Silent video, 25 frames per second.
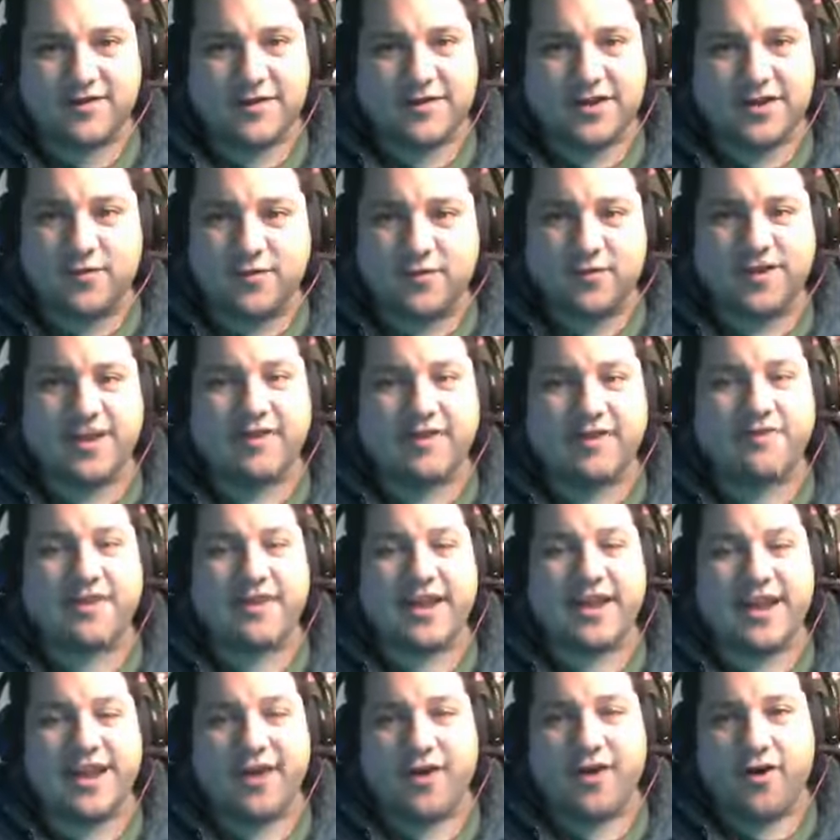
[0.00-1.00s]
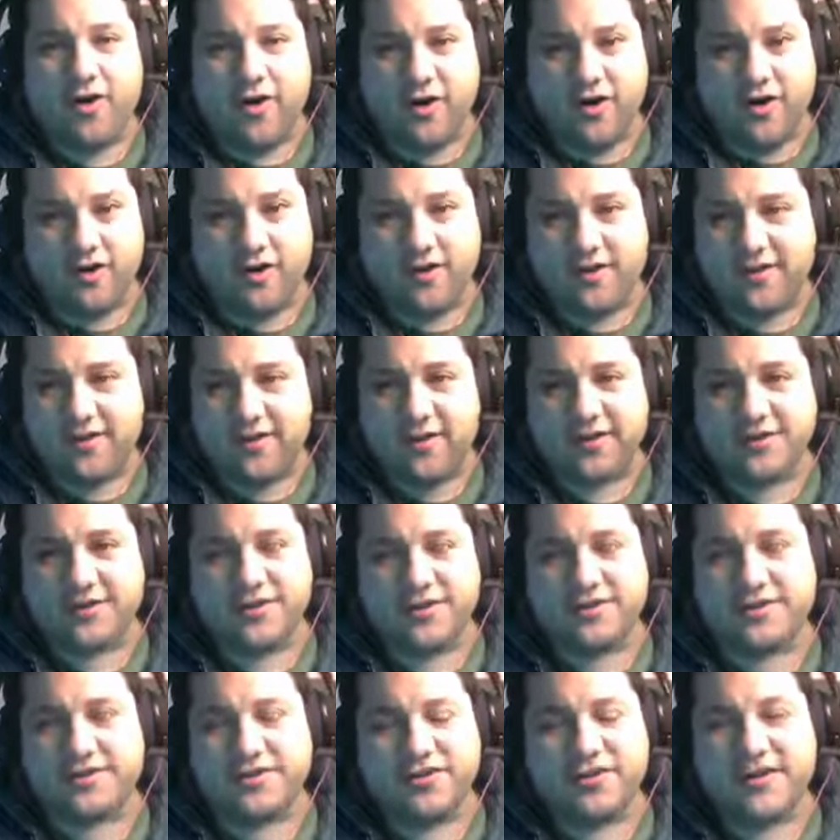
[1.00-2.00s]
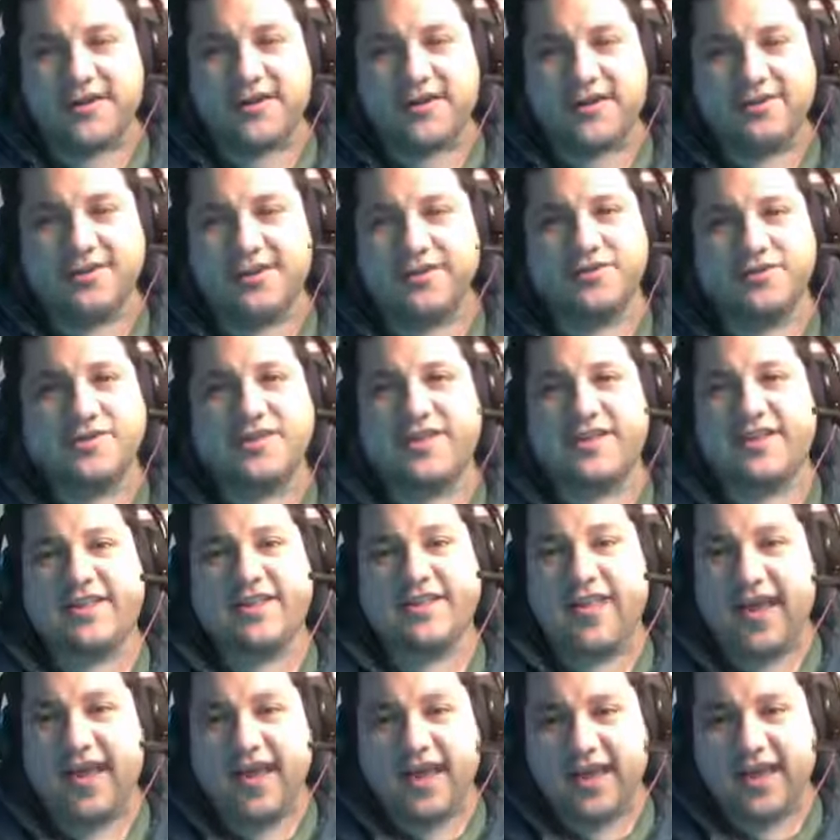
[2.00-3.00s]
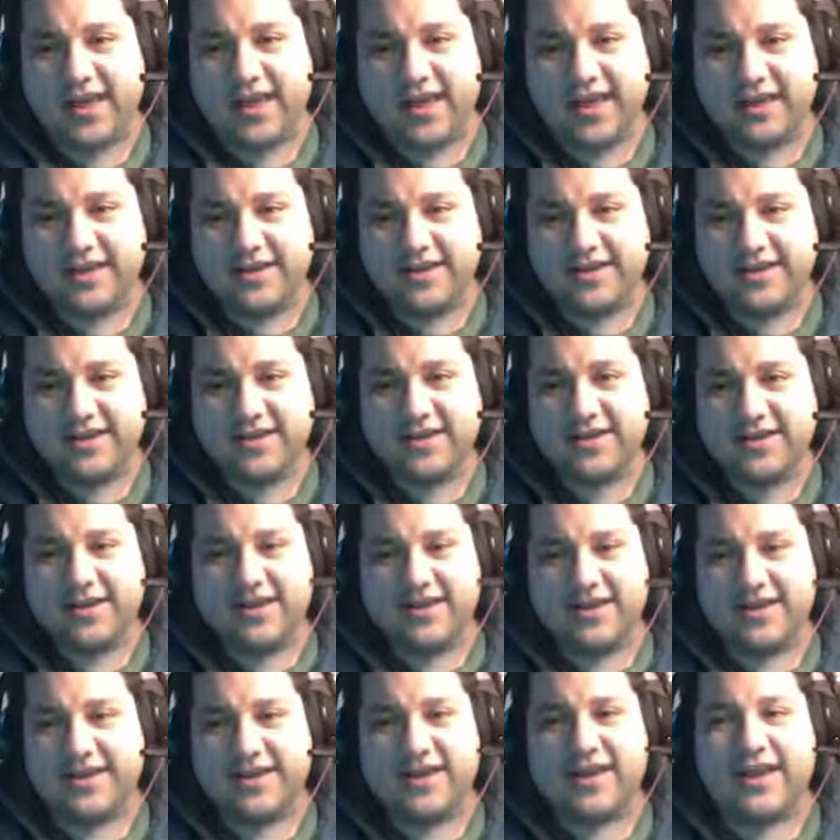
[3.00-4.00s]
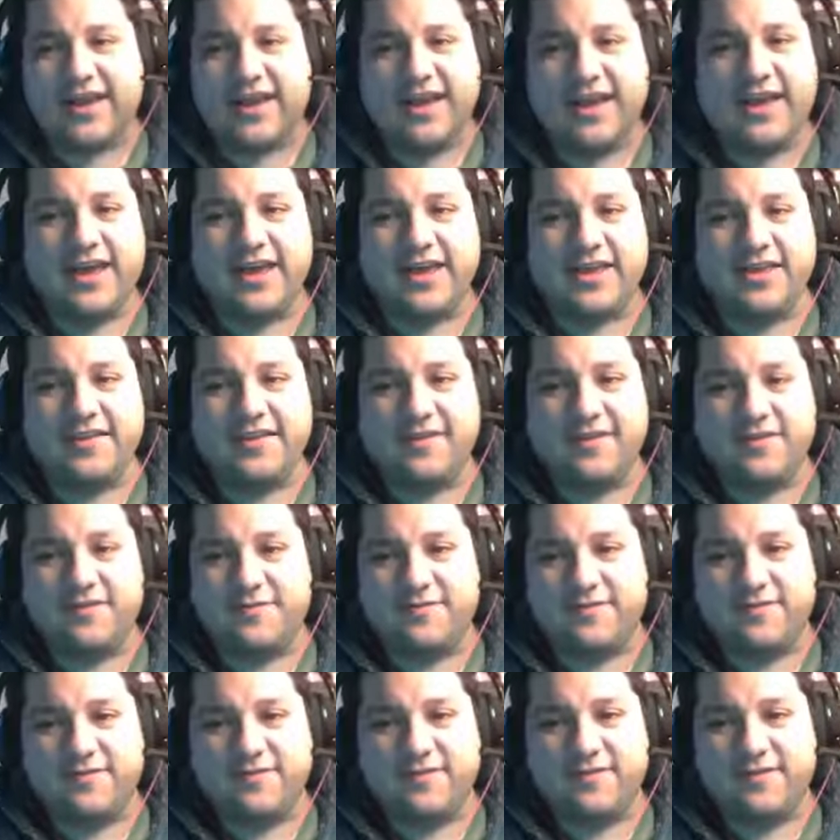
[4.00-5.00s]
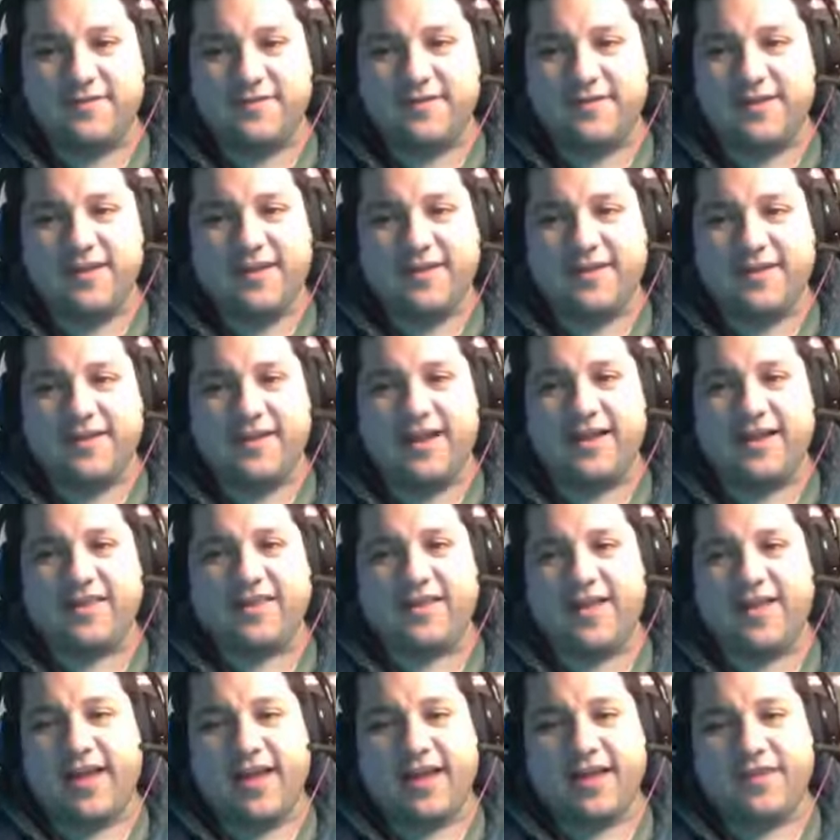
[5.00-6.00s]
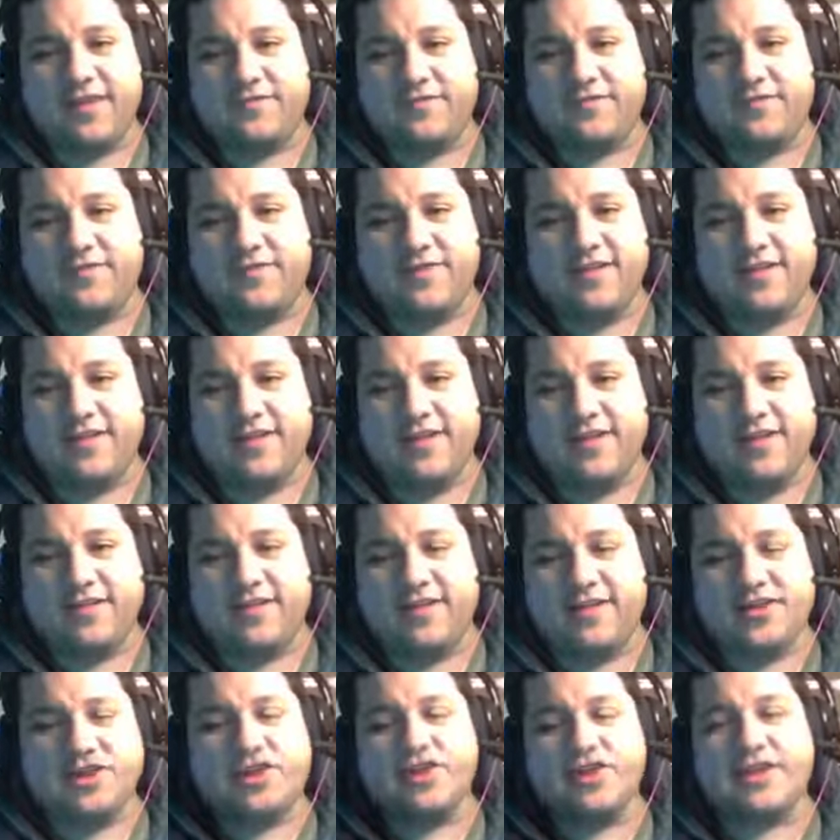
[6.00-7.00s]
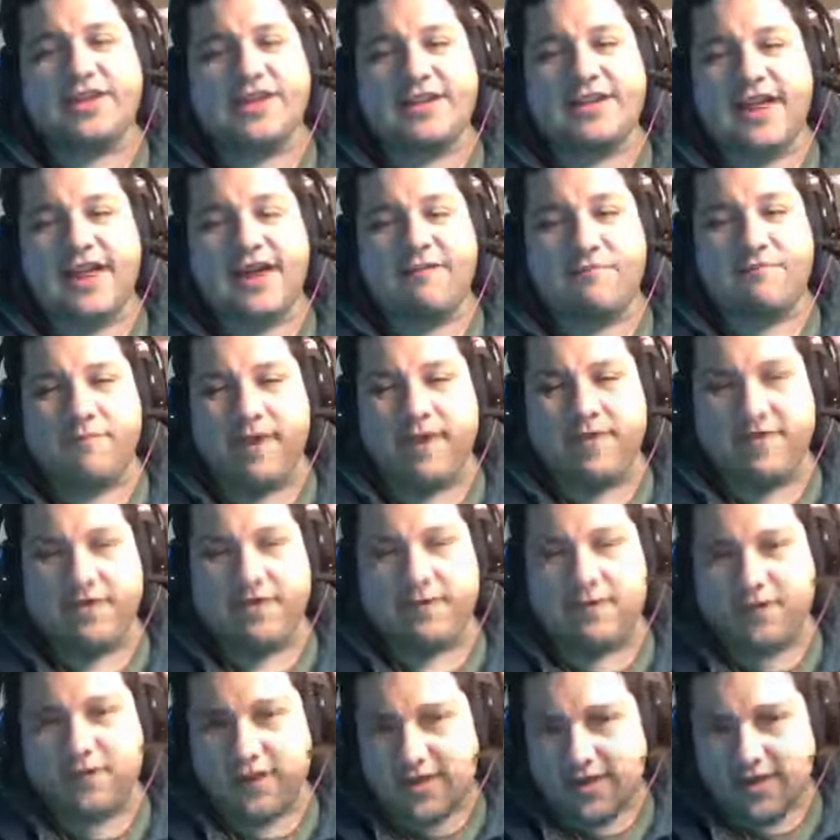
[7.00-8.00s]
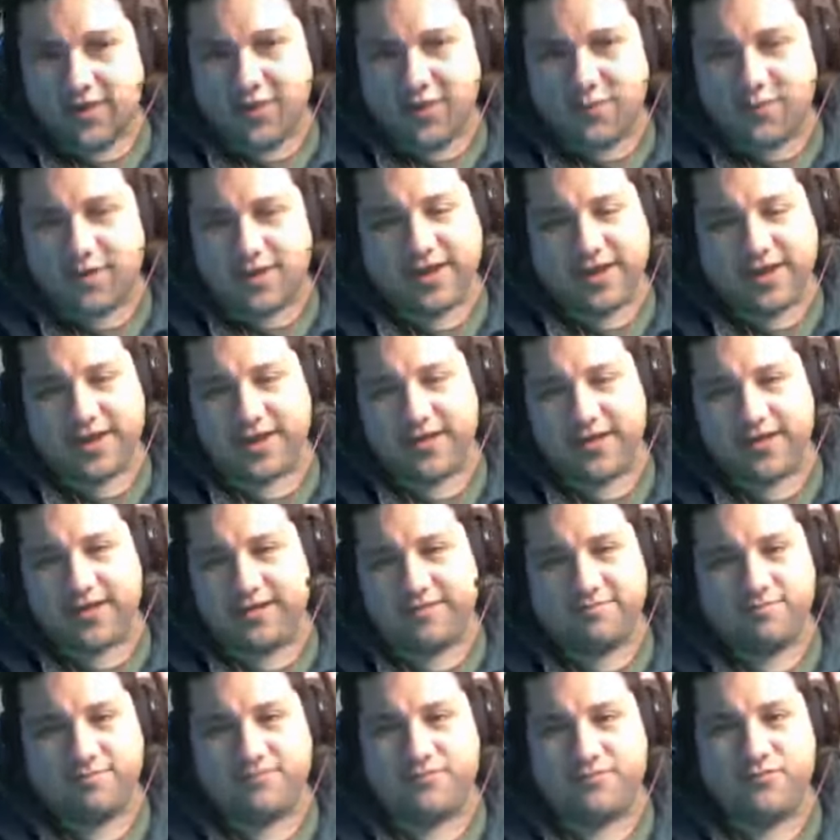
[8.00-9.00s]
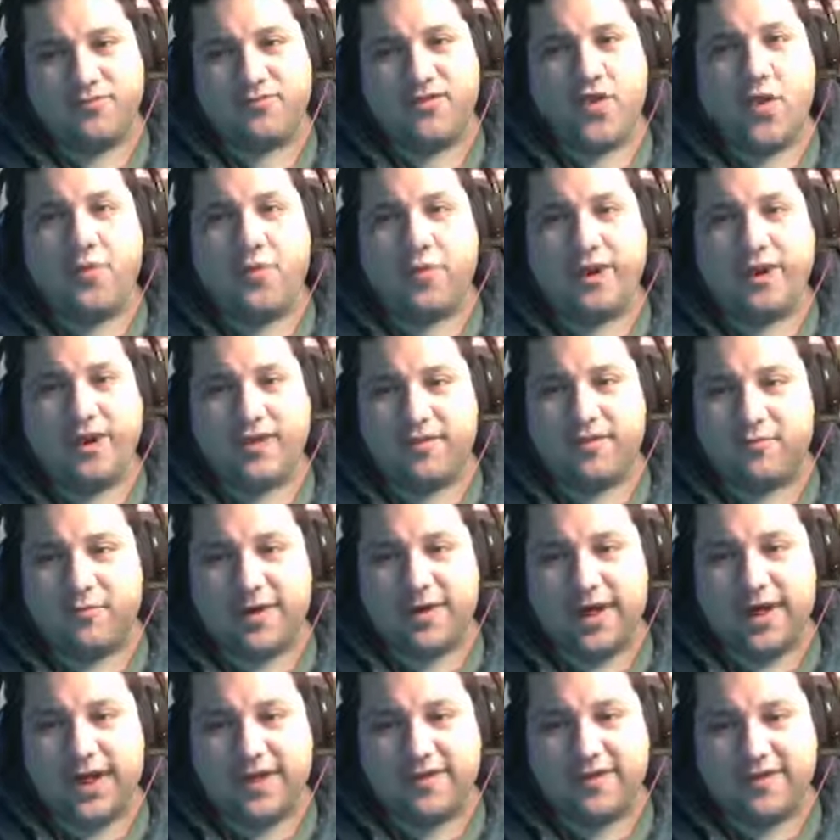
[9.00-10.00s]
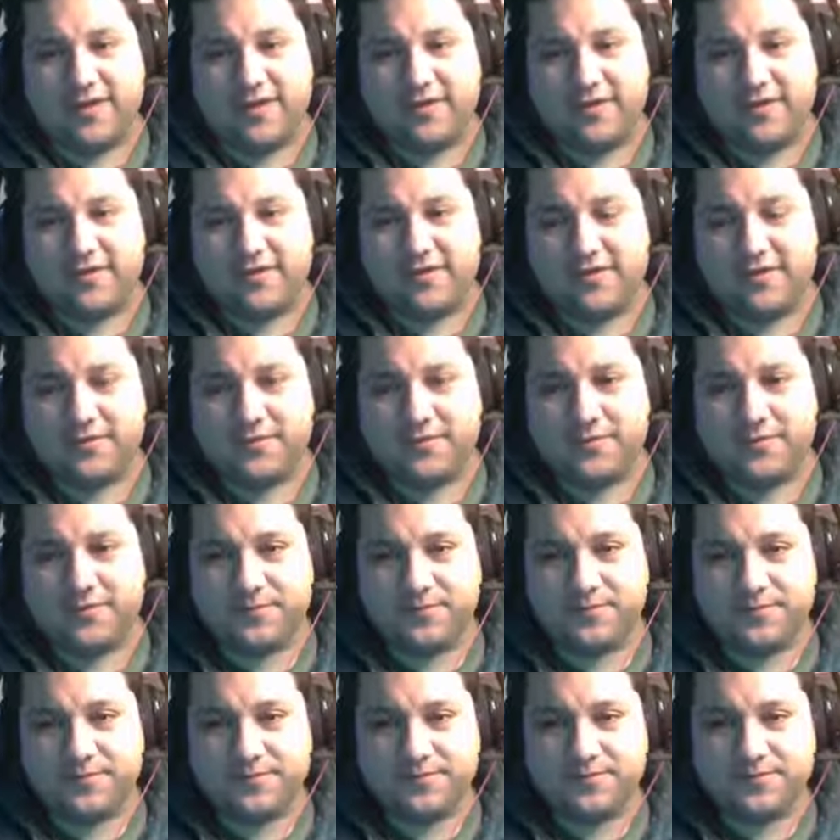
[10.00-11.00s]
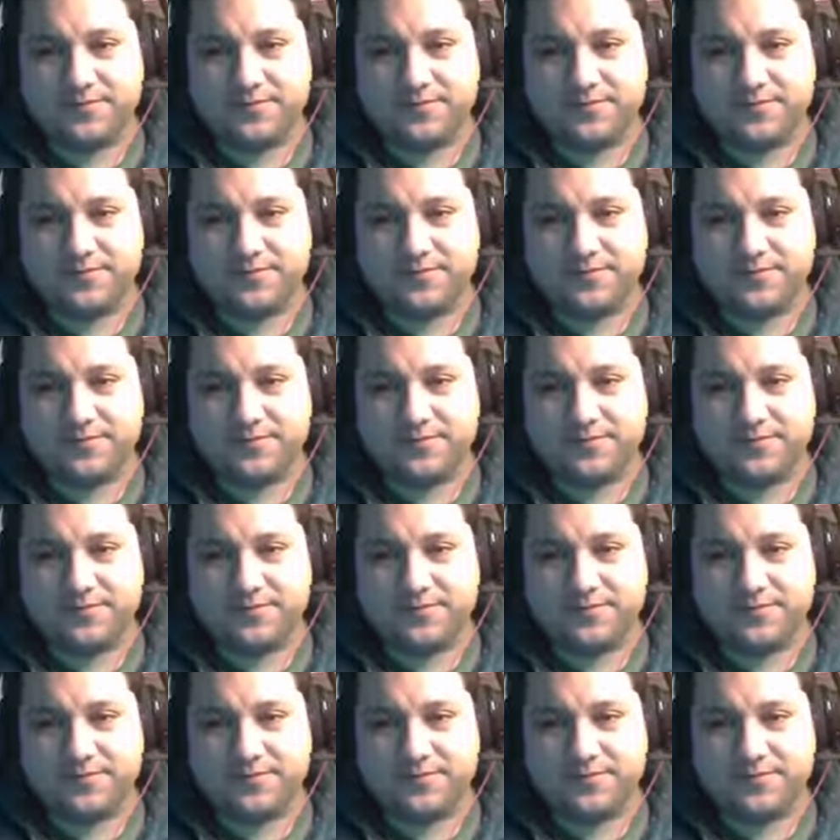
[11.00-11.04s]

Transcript: They don't believe it at all. They, they're just they're just saying it, and it's like they shouldn't have made this video because nobody's buying this. Get stuff right.